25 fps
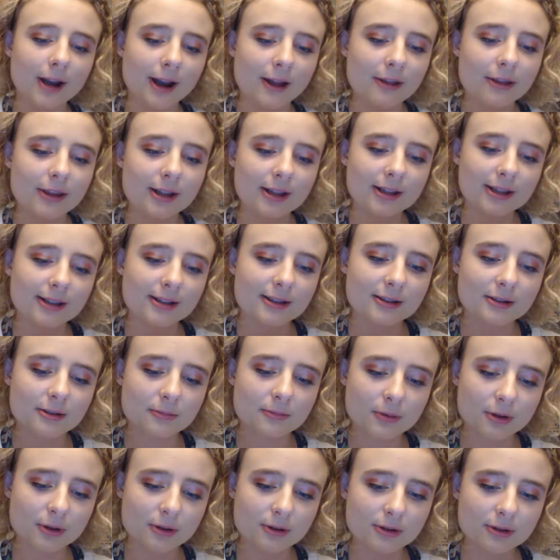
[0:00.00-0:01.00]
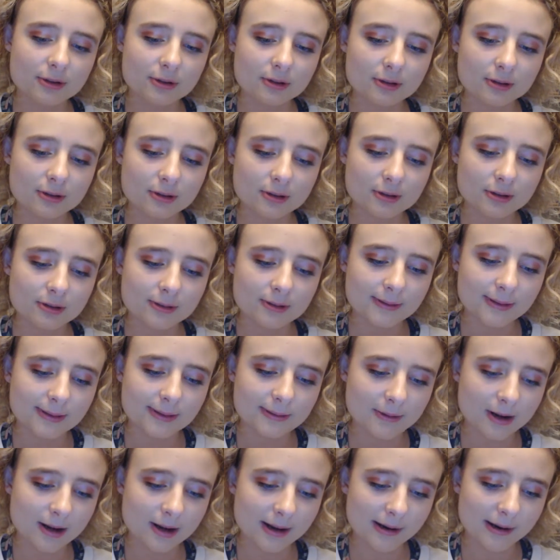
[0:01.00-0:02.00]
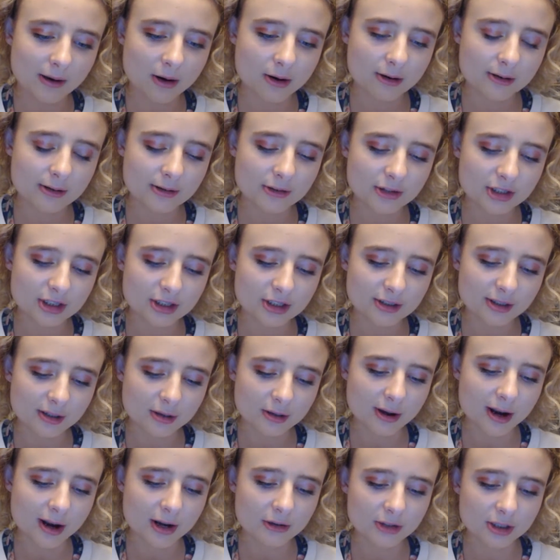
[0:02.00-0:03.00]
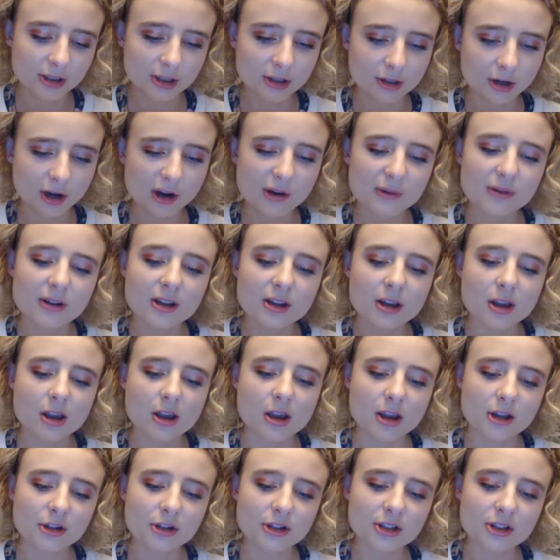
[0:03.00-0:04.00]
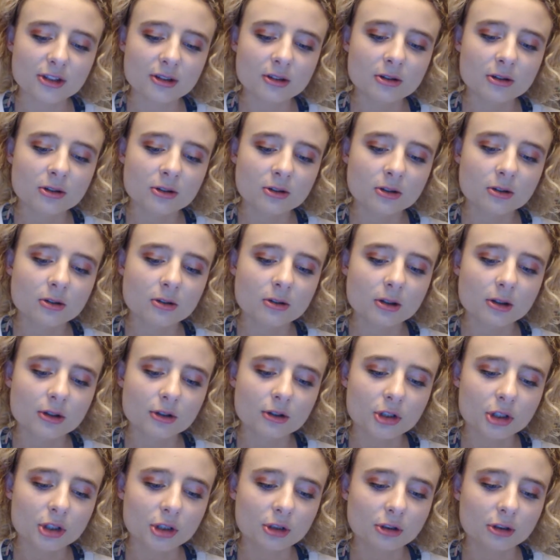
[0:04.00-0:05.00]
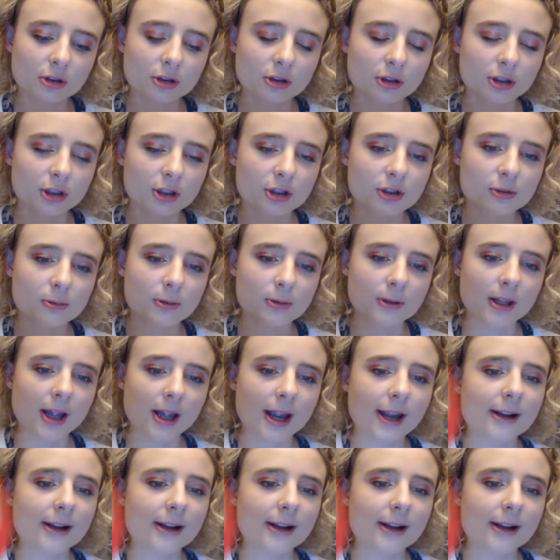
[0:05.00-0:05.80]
but I think it's supposed to smell like oranges. I don't actually know. It's just a sugar crush